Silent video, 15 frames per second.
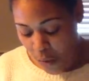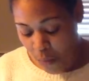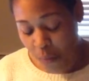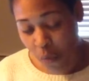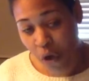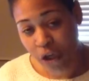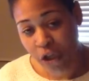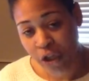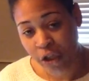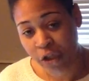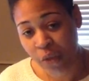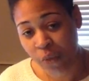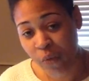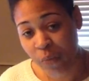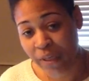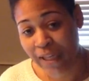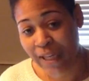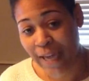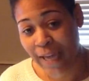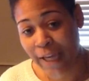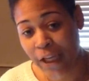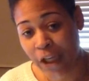More children will be
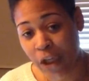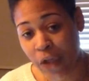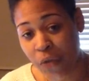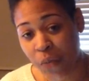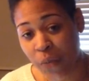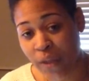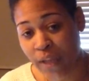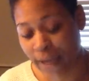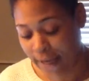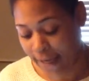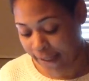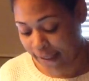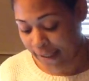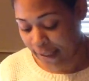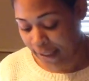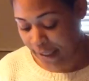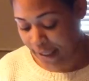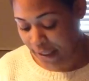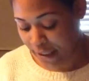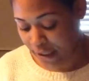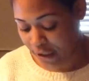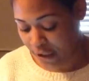diagnosed with ASD
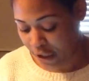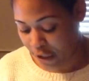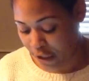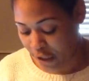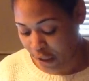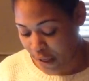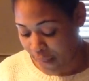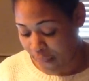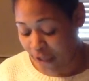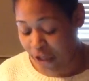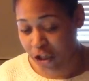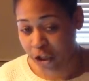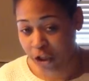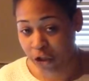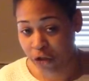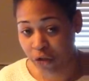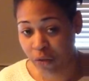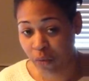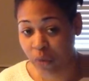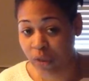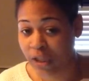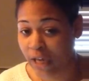this year than
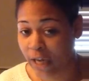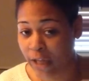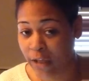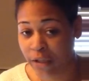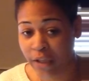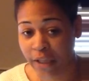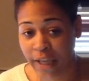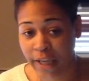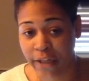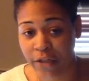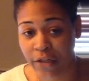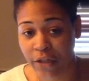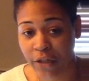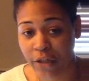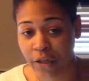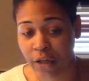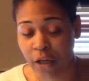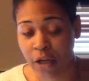children with childhood cancer,